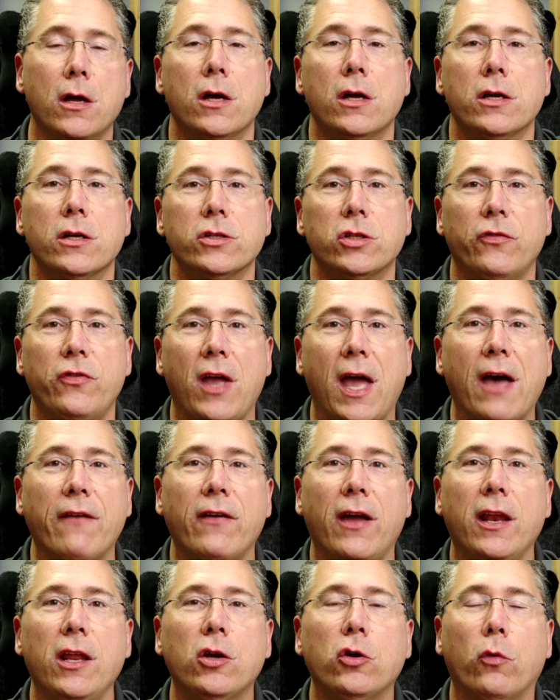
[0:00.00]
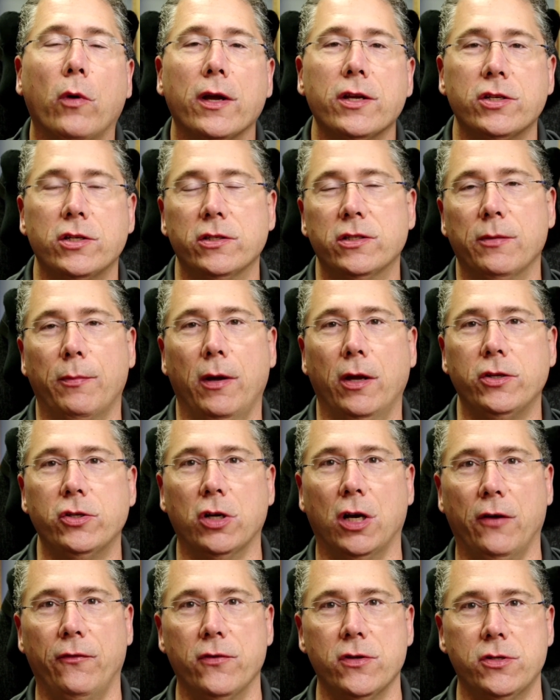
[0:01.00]
So if you have any questions about your
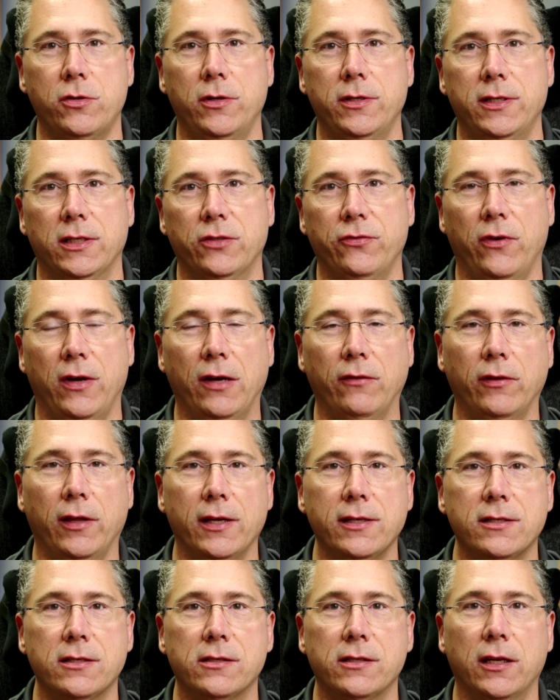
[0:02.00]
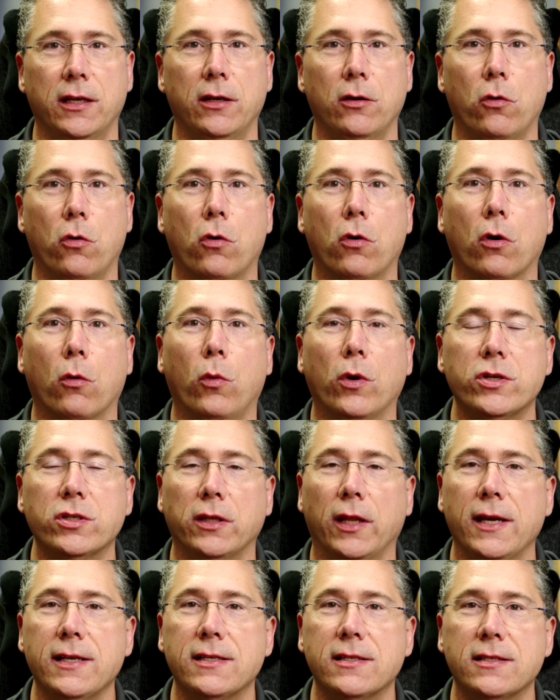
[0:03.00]
Office 365 licensing, or which
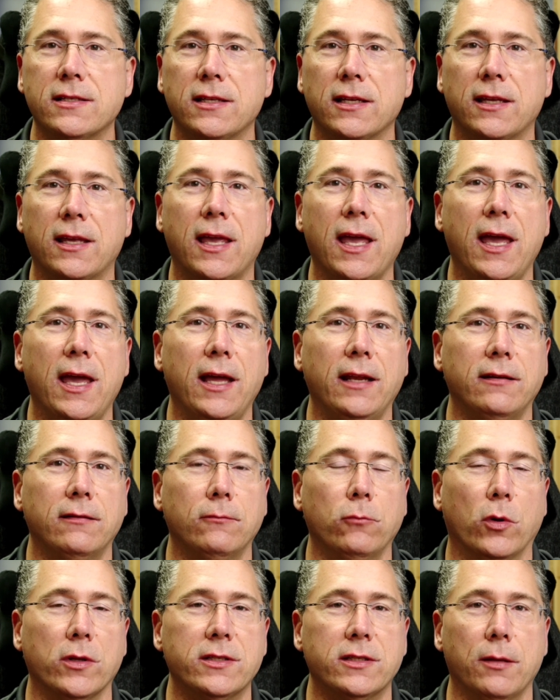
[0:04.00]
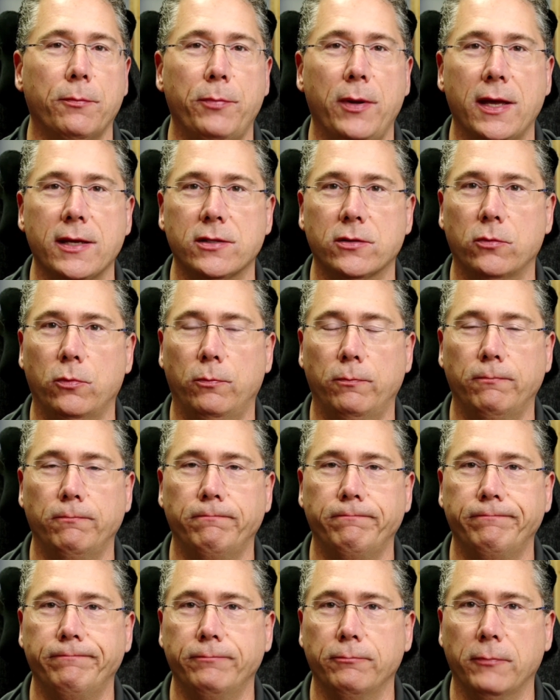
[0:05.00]
license to get, what's the best
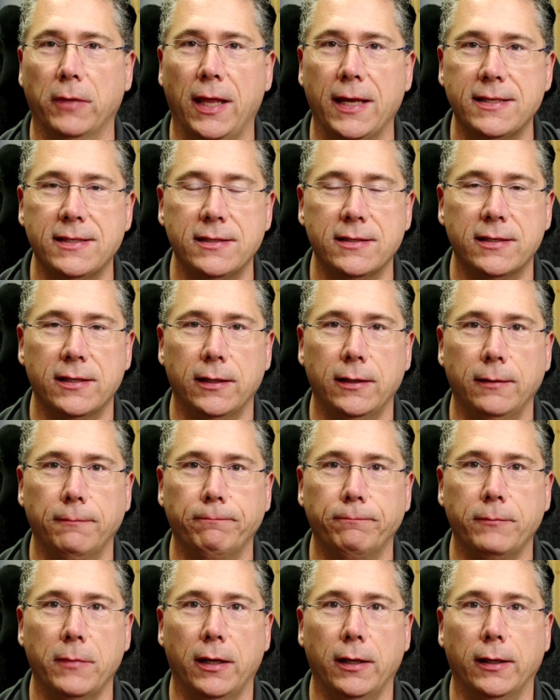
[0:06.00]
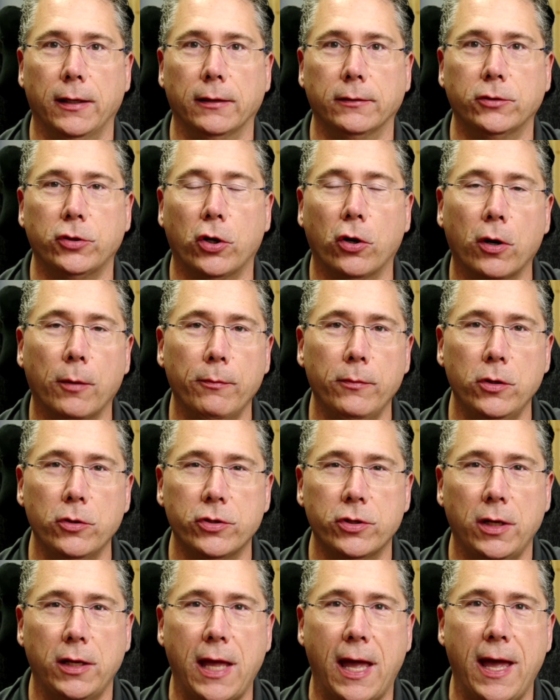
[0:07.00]
licensing term you
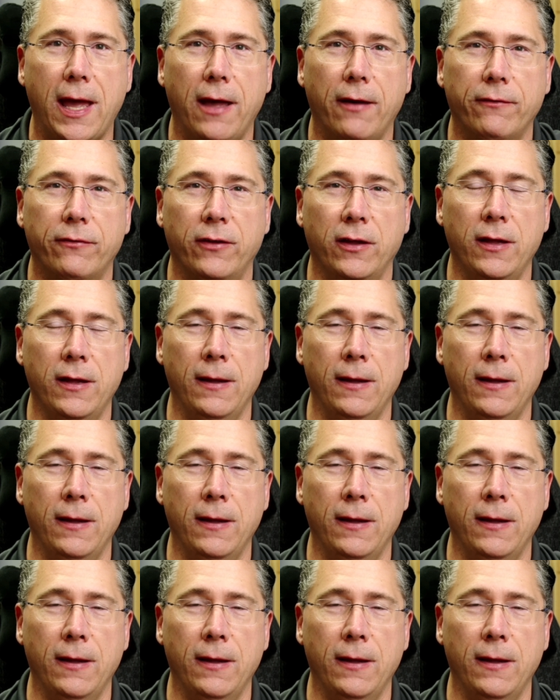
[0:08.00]
should have,